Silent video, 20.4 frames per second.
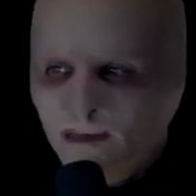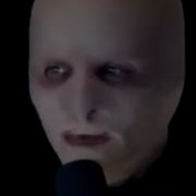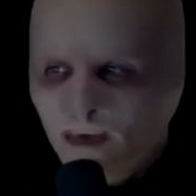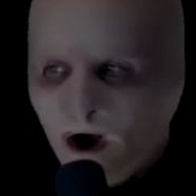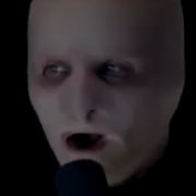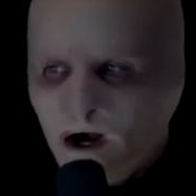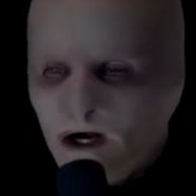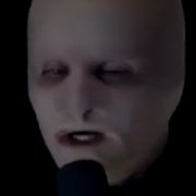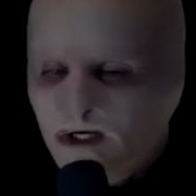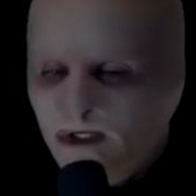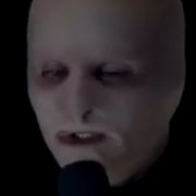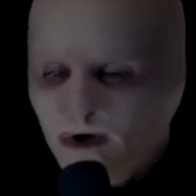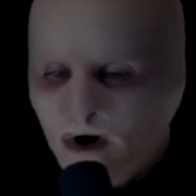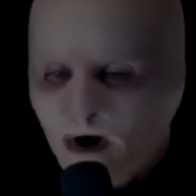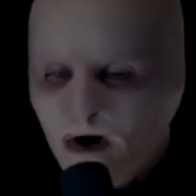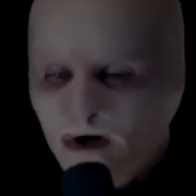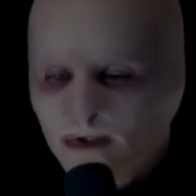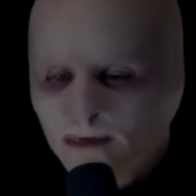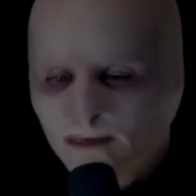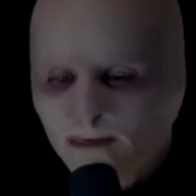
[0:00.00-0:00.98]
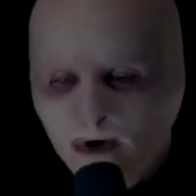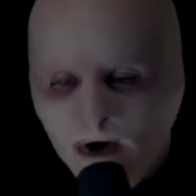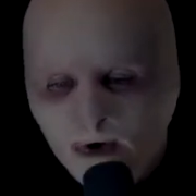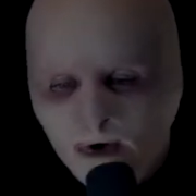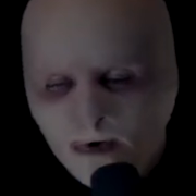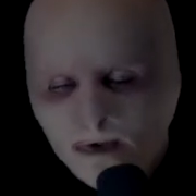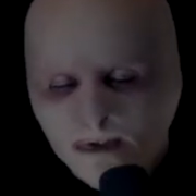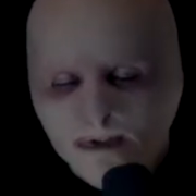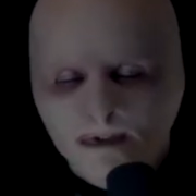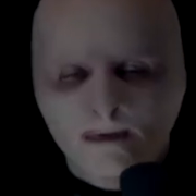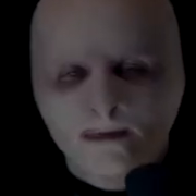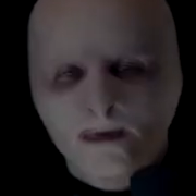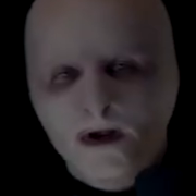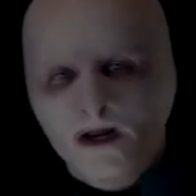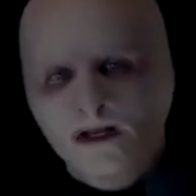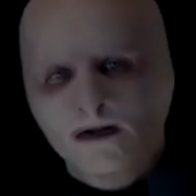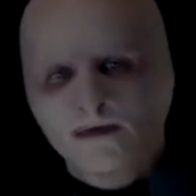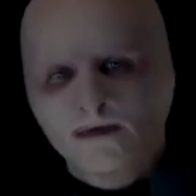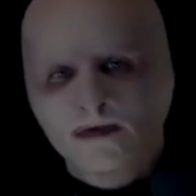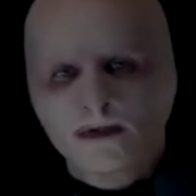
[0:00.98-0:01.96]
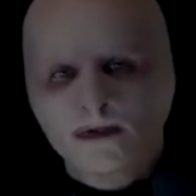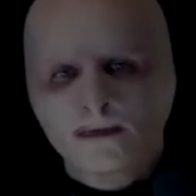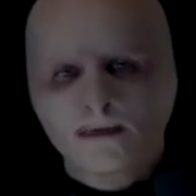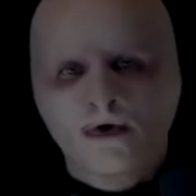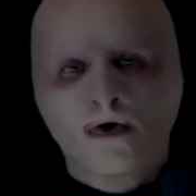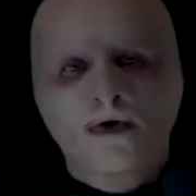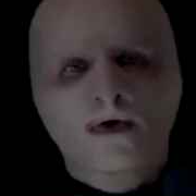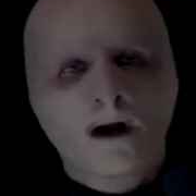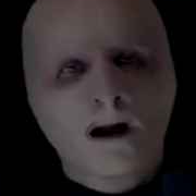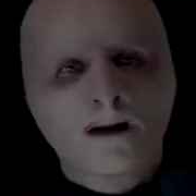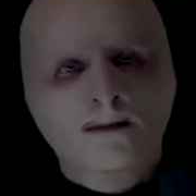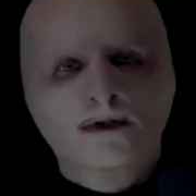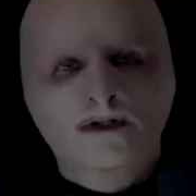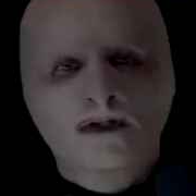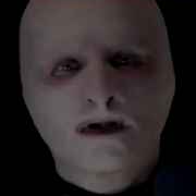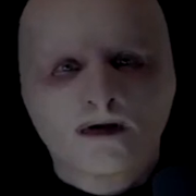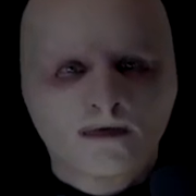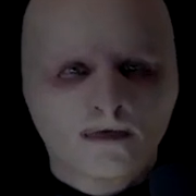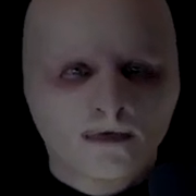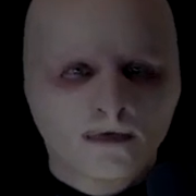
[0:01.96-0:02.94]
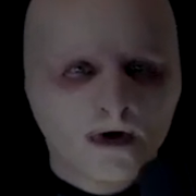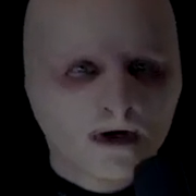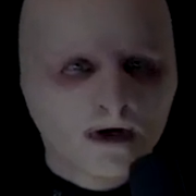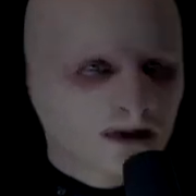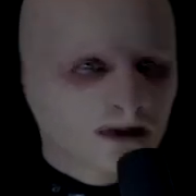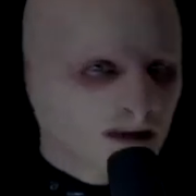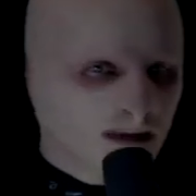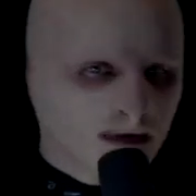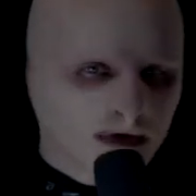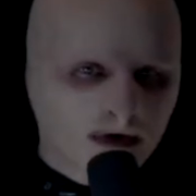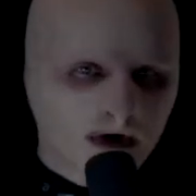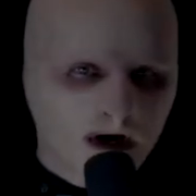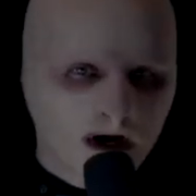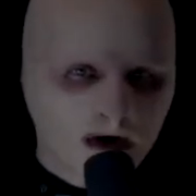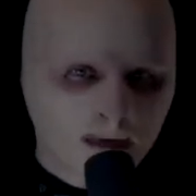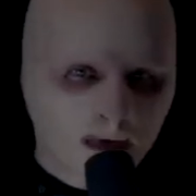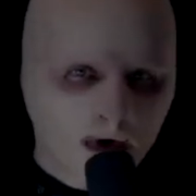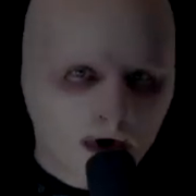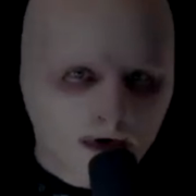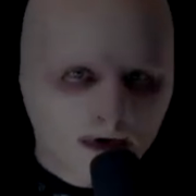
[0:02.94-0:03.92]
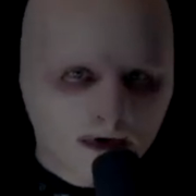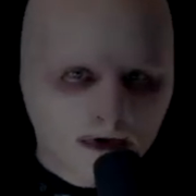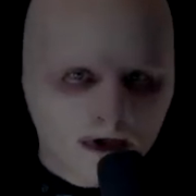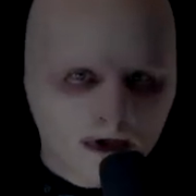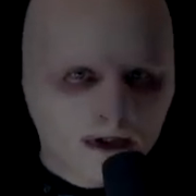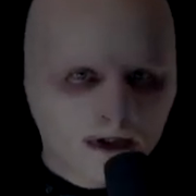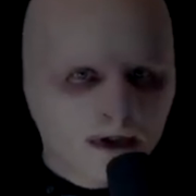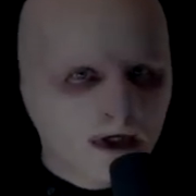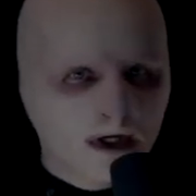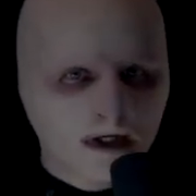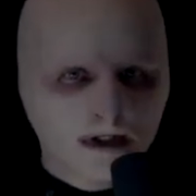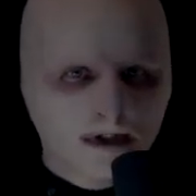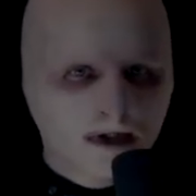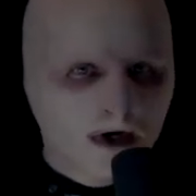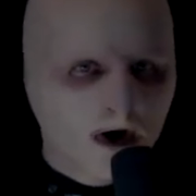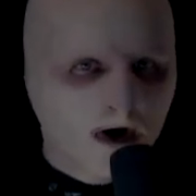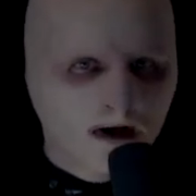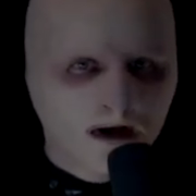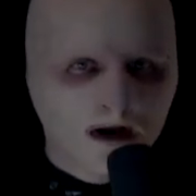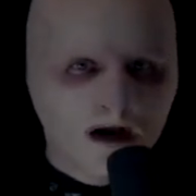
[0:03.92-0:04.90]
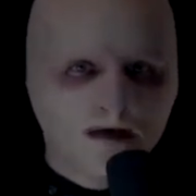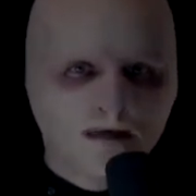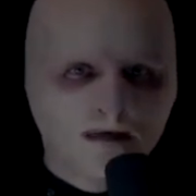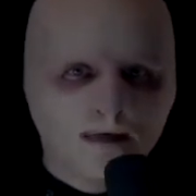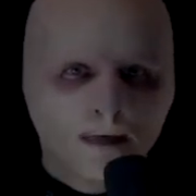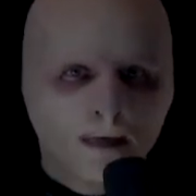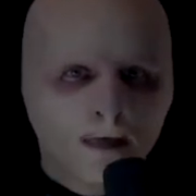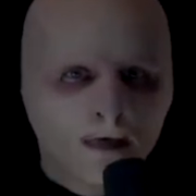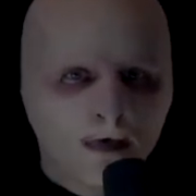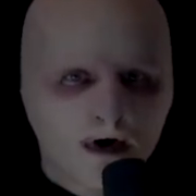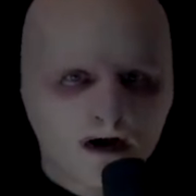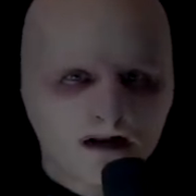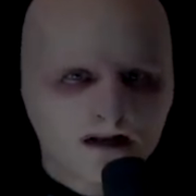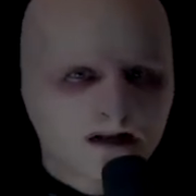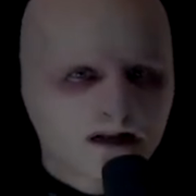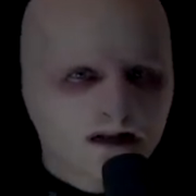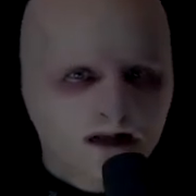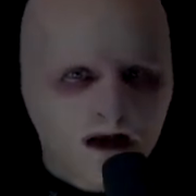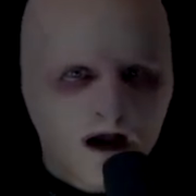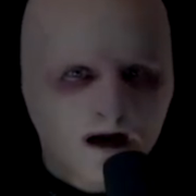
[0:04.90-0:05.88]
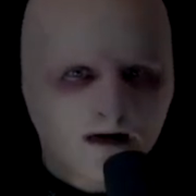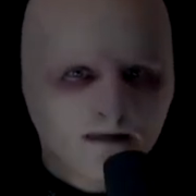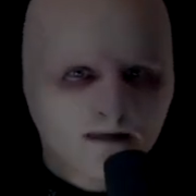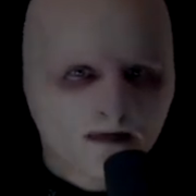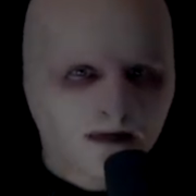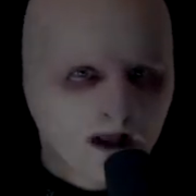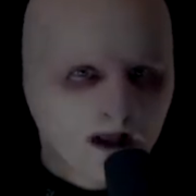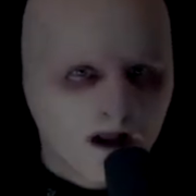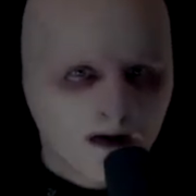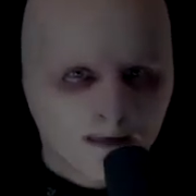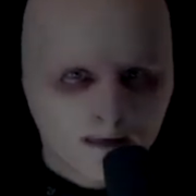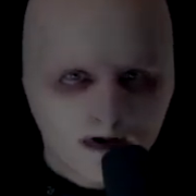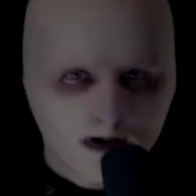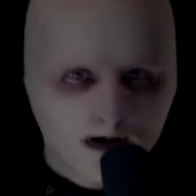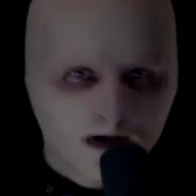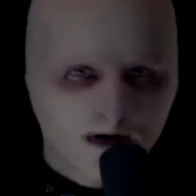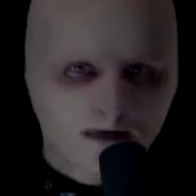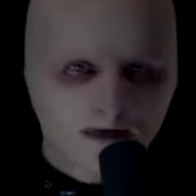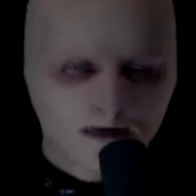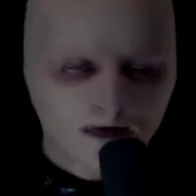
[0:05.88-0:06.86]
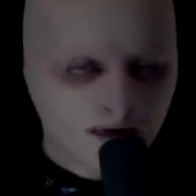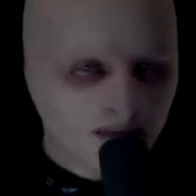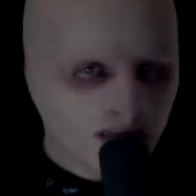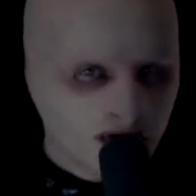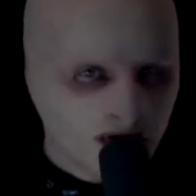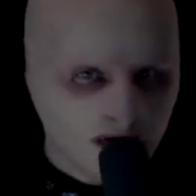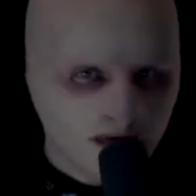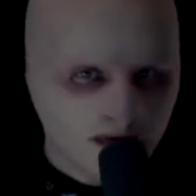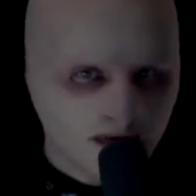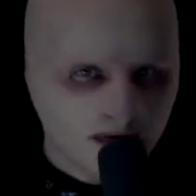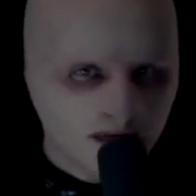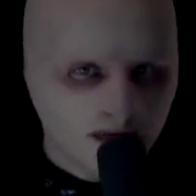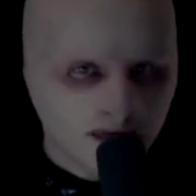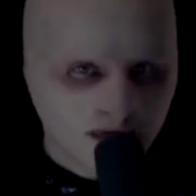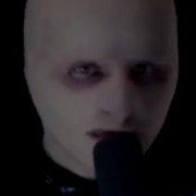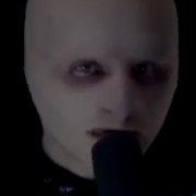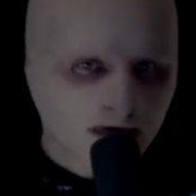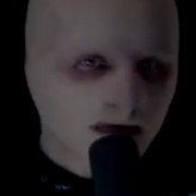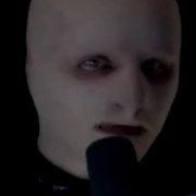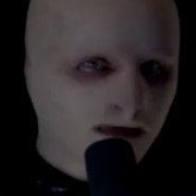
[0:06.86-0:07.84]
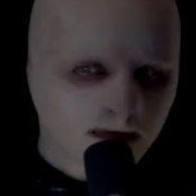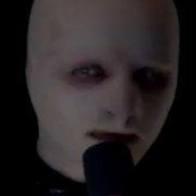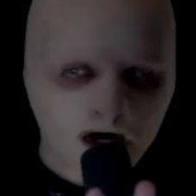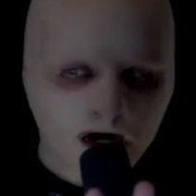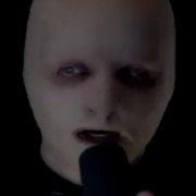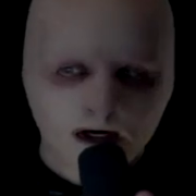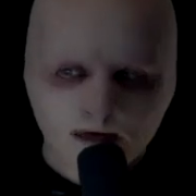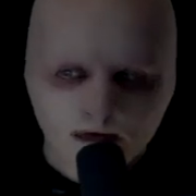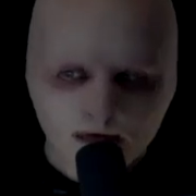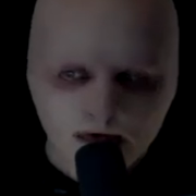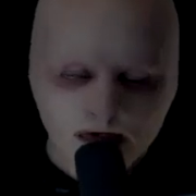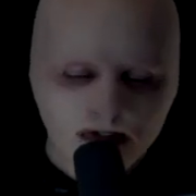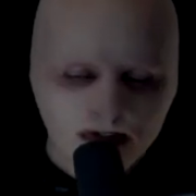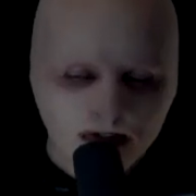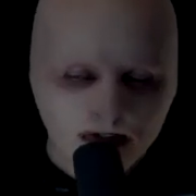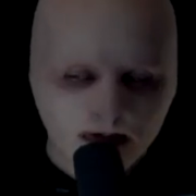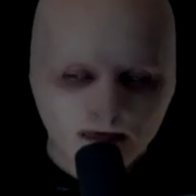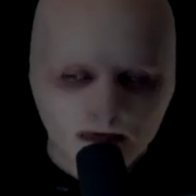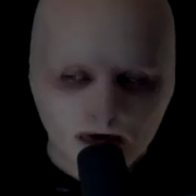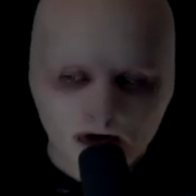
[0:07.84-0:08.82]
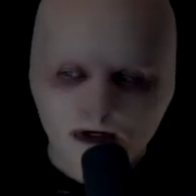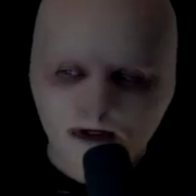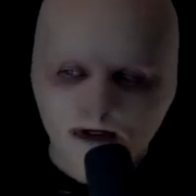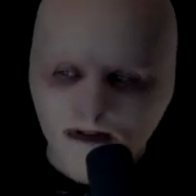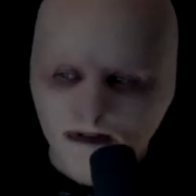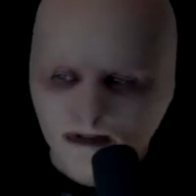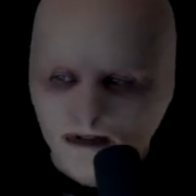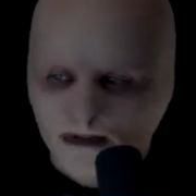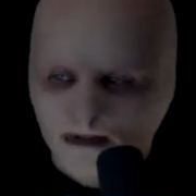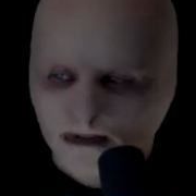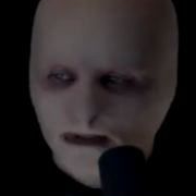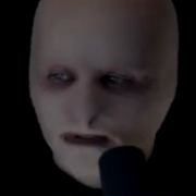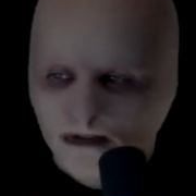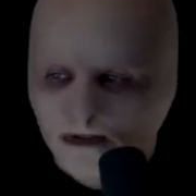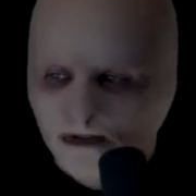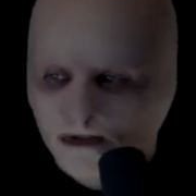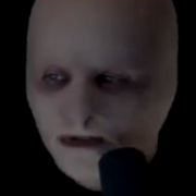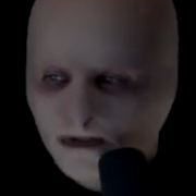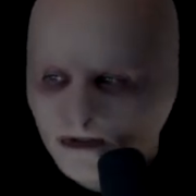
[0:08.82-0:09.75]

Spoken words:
marks, scars, moles, and many of these programmers have fucked up trademarks, such as cutting off one side of labia on female for a variety of reasons. Fucking disgusting.